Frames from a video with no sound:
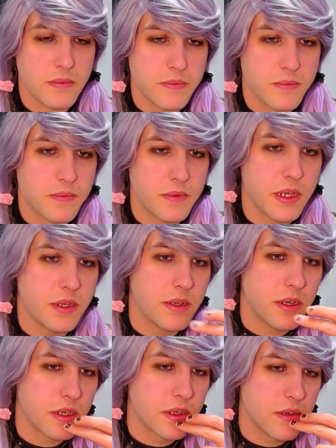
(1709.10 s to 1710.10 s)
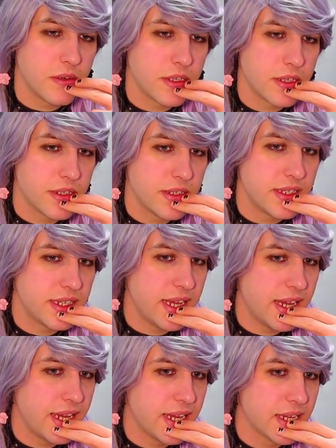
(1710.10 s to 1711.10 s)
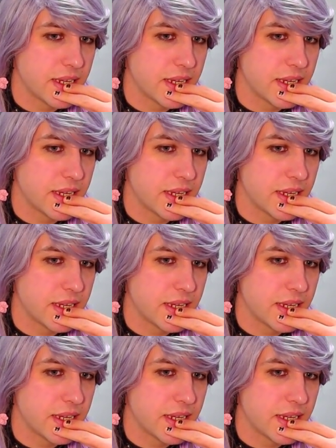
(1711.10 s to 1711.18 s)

we're not going to take